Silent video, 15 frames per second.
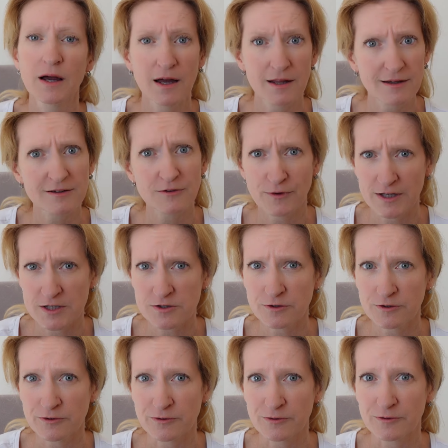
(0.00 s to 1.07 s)
And that's fine
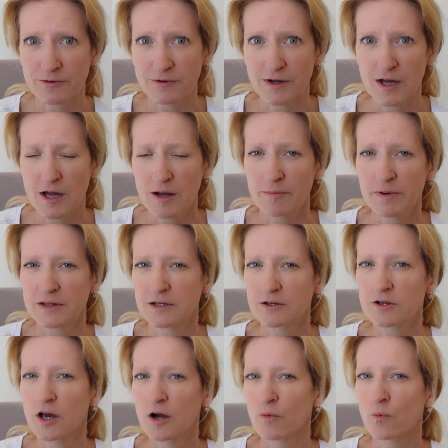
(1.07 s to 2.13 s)
too but they're
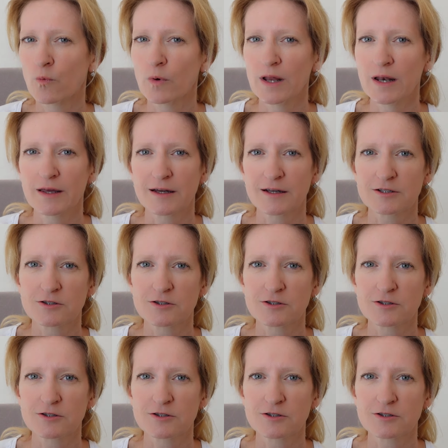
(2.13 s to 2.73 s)
not willing